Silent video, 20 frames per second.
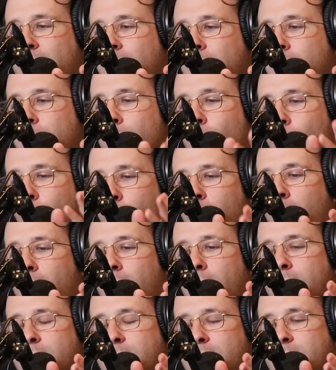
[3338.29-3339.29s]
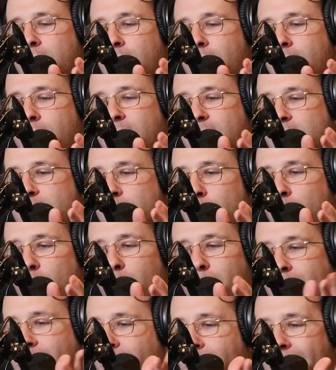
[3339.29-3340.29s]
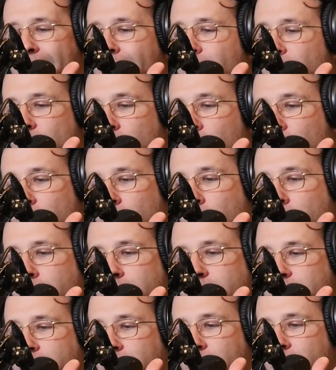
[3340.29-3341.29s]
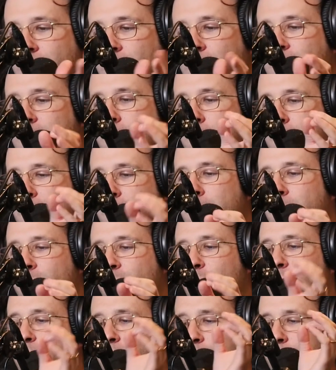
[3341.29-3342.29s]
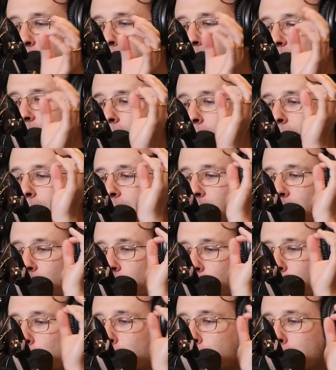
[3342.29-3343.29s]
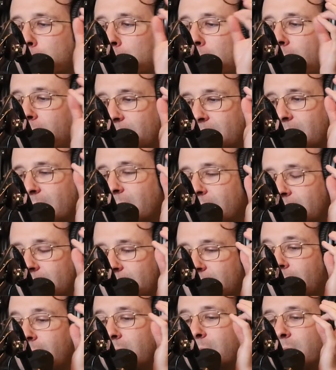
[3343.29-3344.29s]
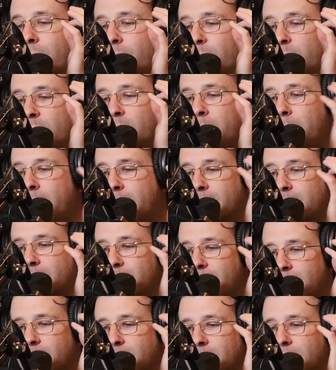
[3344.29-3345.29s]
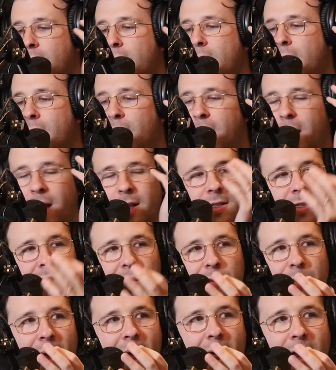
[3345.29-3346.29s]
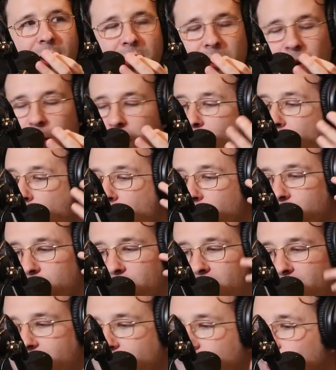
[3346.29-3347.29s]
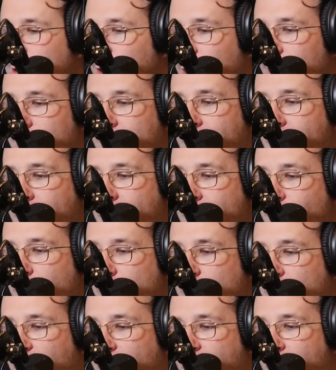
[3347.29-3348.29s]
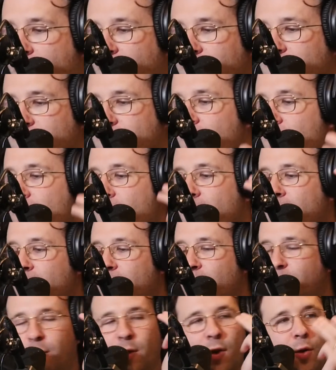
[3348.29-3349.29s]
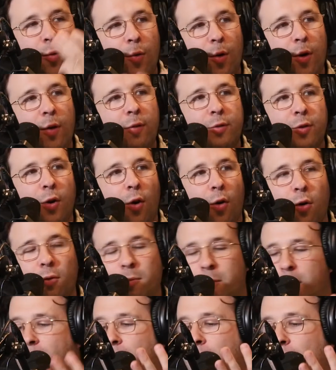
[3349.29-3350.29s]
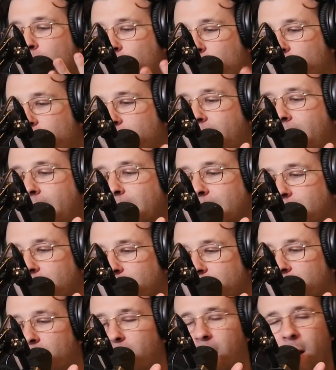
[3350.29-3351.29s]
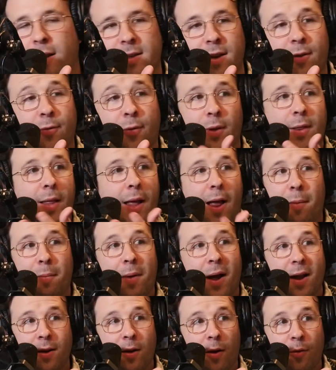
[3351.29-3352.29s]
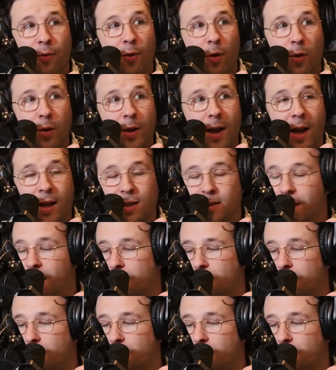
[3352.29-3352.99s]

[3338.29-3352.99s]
he was in this moment at all, honestly. I think that maybe for the first time in 2 months, he said something that makes sense. It's The Bachelor. Jessie told me to have a blast. If you would have told me, I would have acted differently. I might have only had sex with one.